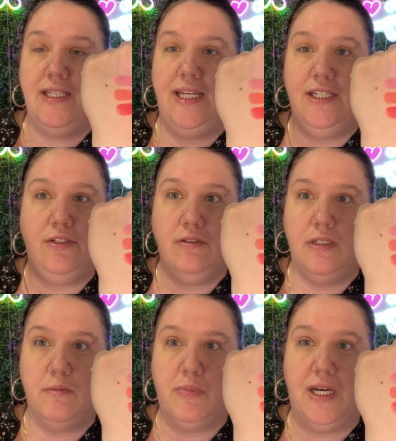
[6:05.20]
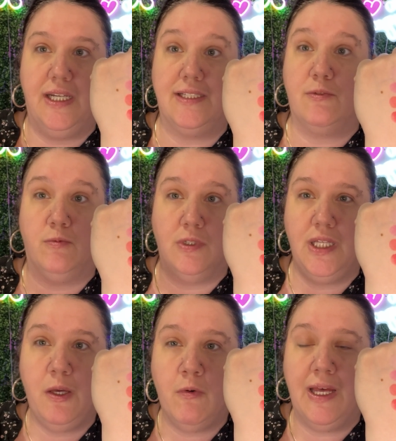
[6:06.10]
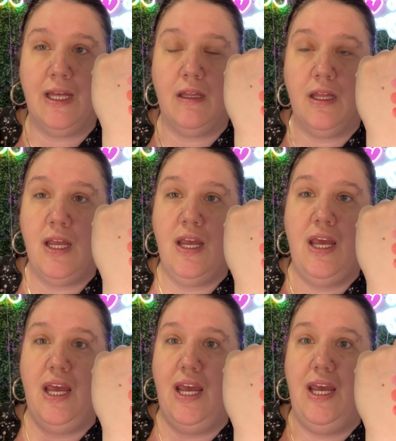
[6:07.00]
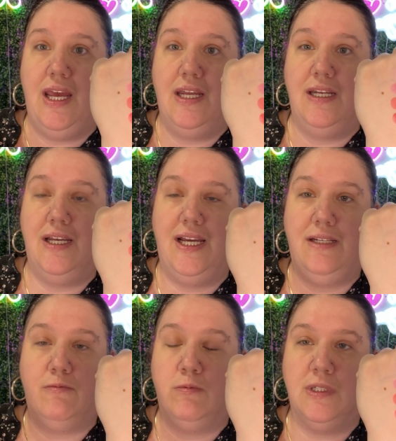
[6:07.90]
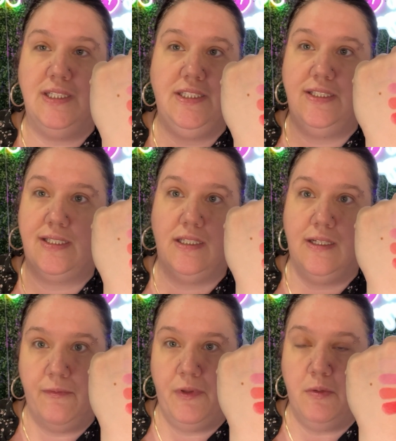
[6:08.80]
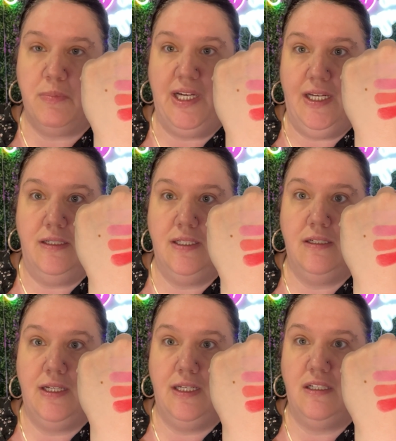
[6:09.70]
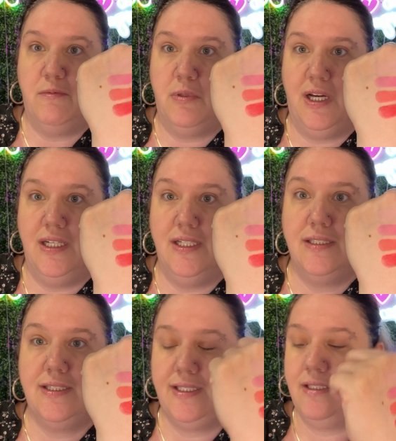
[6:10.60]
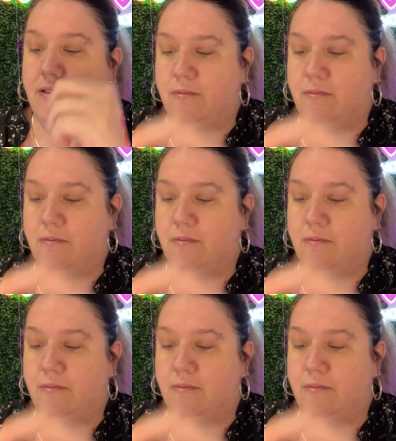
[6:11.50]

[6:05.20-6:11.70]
They do their products really well, and I really just love their brand and their products.